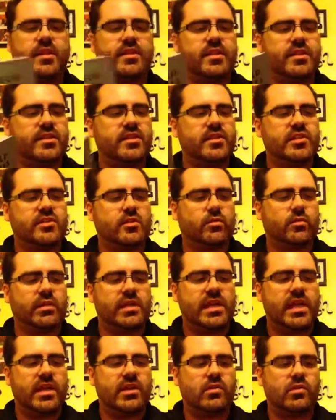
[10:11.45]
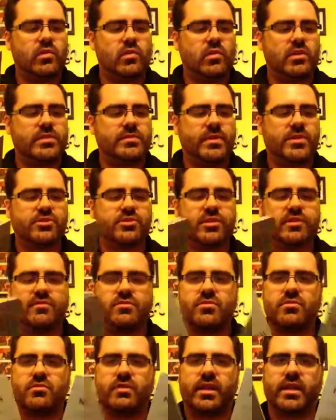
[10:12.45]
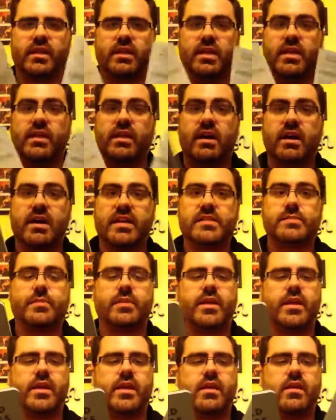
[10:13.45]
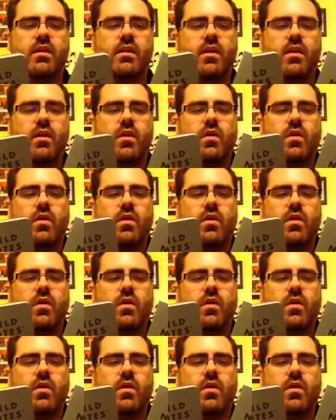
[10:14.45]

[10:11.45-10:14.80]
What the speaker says: I think these are really kind of cool, especially if you do like a lot of cosplaying